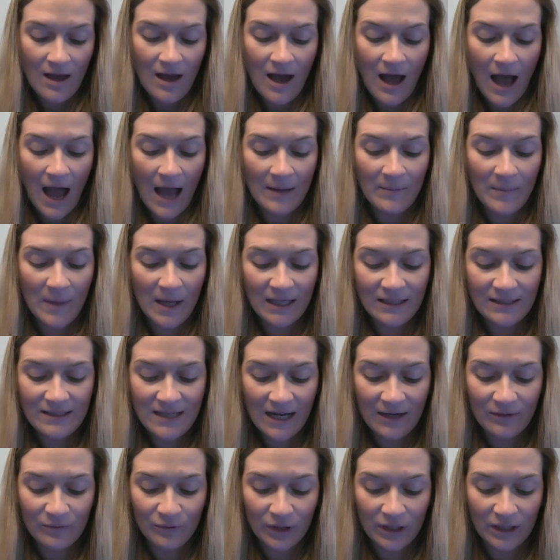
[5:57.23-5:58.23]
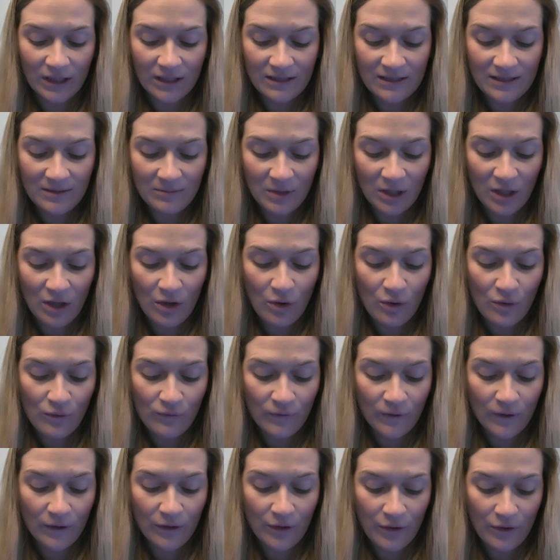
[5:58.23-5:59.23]
I made Dad read it to me
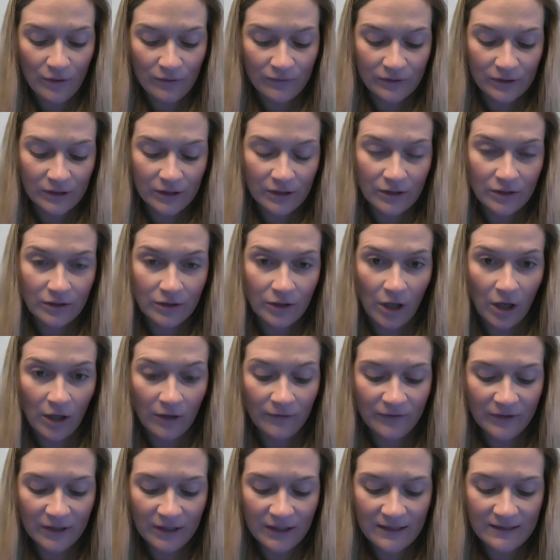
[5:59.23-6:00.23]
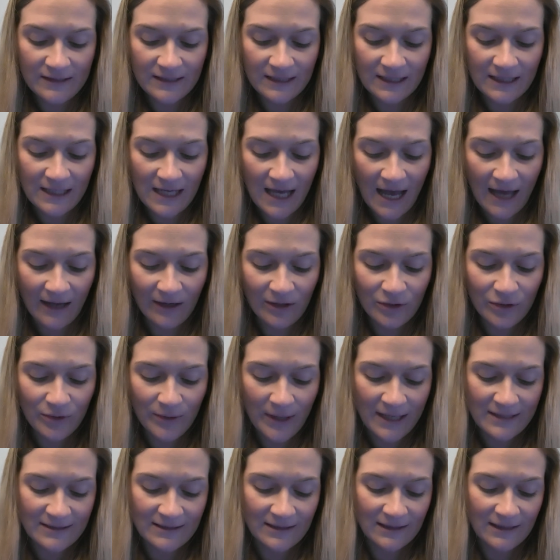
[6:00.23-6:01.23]
over and over. Garfield is a cat who
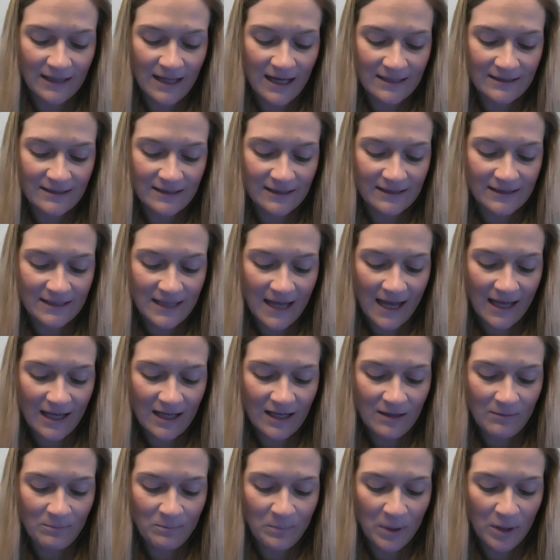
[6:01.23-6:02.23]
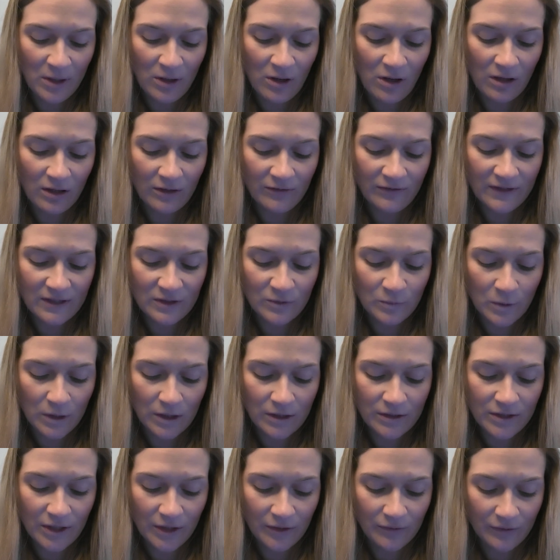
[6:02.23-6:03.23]
has a lot to say, but all of his words are